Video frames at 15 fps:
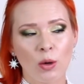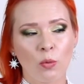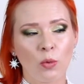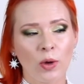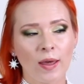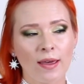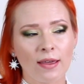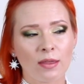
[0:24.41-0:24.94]

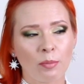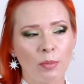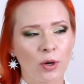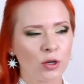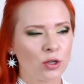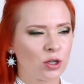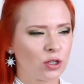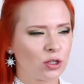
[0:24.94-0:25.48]
with the
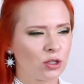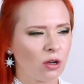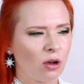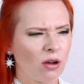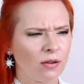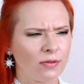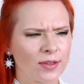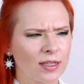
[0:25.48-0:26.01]
purchase
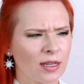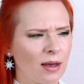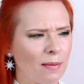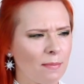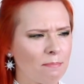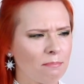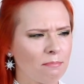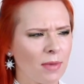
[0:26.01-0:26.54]
of
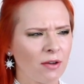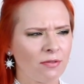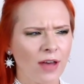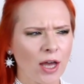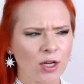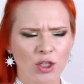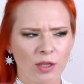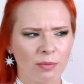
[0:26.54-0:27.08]
some
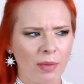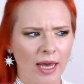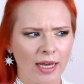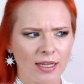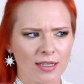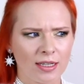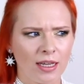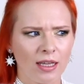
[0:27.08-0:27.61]
fashion
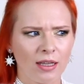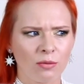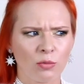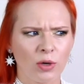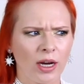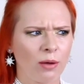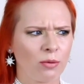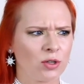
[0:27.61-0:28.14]
magazine
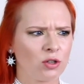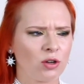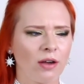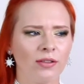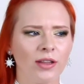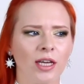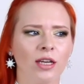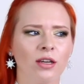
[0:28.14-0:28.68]
when I was
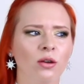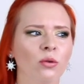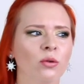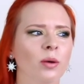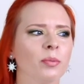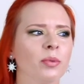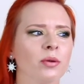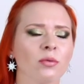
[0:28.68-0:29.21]
traveling in
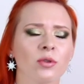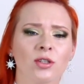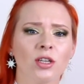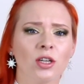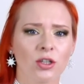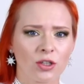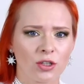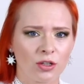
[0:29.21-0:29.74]
Europe. It was
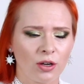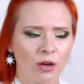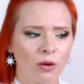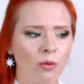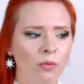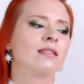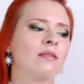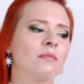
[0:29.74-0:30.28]
years
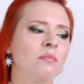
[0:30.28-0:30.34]
ago.